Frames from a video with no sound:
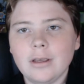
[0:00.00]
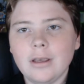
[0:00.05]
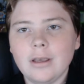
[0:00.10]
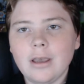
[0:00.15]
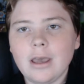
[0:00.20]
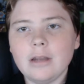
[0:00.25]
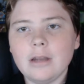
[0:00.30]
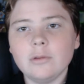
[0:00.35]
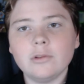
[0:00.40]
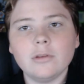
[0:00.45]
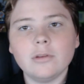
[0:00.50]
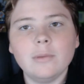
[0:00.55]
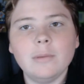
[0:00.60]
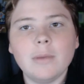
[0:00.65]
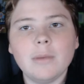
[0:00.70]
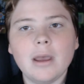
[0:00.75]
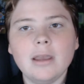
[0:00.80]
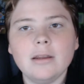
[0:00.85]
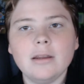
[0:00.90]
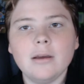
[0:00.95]
And it was going to be
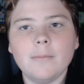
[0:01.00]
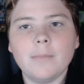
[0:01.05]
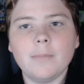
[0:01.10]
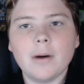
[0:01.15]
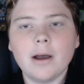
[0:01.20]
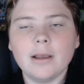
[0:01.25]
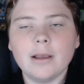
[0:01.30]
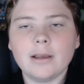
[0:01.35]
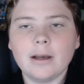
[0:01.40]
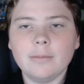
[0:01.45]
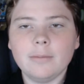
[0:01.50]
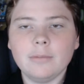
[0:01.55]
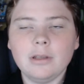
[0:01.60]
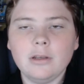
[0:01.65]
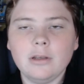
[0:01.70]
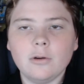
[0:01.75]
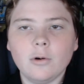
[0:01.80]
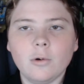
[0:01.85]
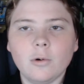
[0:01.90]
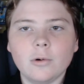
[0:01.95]
made by a company
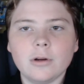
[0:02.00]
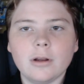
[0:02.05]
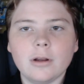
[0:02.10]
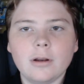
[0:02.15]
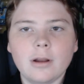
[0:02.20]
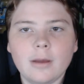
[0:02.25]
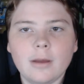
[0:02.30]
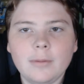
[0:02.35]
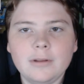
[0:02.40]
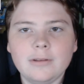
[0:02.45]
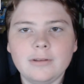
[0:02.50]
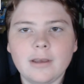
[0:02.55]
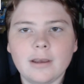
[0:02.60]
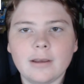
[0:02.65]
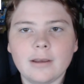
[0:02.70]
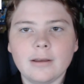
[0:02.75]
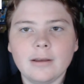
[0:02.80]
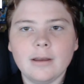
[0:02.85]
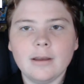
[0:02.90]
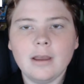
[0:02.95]
called NubyTech.
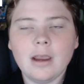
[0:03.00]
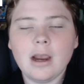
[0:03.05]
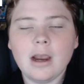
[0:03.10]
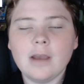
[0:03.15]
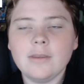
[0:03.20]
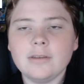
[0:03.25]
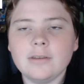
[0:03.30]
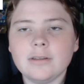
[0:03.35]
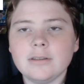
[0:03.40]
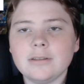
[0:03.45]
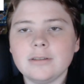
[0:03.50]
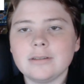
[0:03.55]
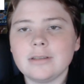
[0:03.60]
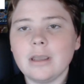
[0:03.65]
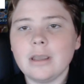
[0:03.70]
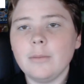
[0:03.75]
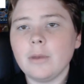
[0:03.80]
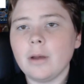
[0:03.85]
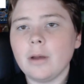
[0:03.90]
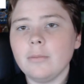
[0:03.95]
And this is the same
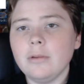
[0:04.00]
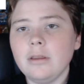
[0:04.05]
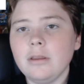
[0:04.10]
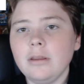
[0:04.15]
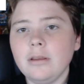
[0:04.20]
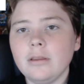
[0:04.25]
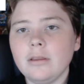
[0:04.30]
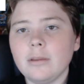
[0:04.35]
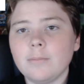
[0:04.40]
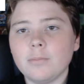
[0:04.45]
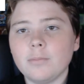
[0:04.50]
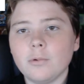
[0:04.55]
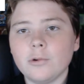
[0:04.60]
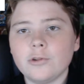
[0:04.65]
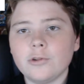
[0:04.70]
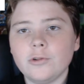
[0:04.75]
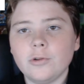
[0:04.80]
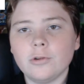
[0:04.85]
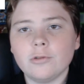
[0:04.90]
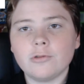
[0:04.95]
company that brought you
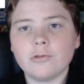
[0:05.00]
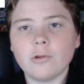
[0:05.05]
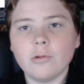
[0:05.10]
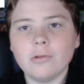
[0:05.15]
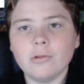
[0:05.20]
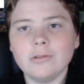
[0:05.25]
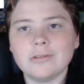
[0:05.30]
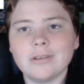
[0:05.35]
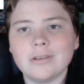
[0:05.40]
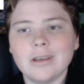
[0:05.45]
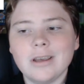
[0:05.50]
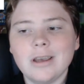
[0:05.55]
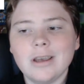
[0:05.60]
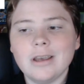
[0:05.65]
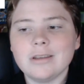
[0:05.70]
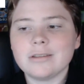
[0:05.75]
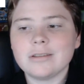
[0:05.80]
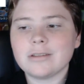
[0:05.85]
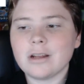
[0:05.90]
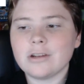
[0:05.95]
controllers
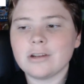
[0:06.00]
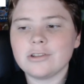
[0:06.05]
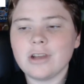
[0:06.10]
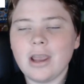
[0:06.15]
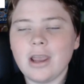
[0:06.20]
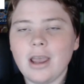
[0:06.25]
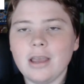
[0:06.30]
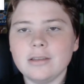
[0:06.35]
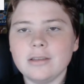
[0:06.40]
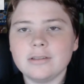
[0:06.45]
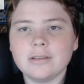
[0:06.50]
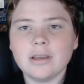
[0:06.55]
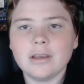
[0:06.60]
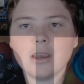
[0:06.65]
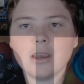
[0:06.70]
such as